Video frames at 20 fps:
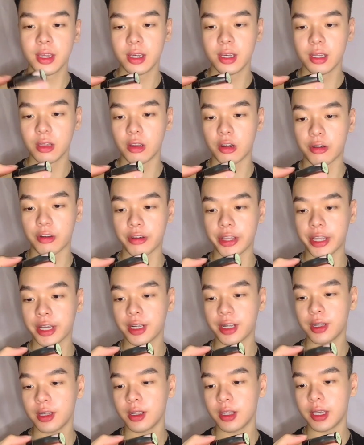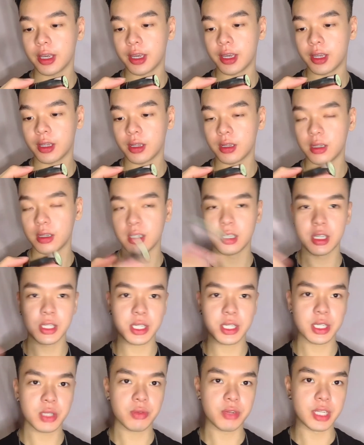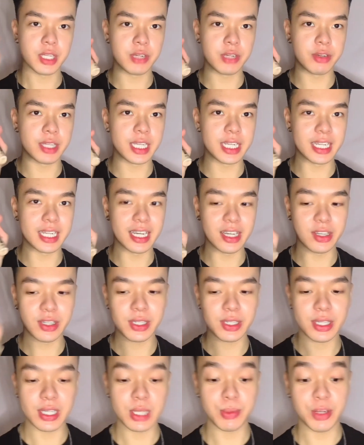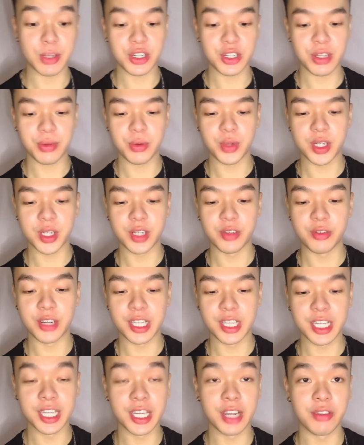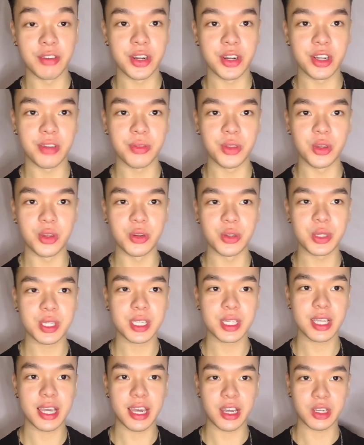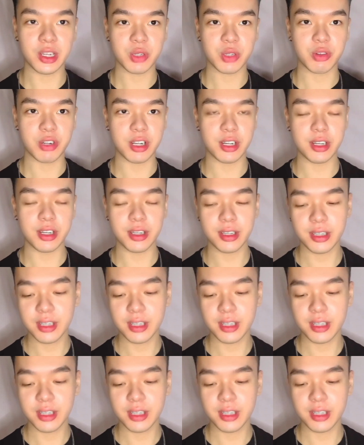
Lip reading: Loreal, and this is really, really nice, especially if you want to really get rid of those extra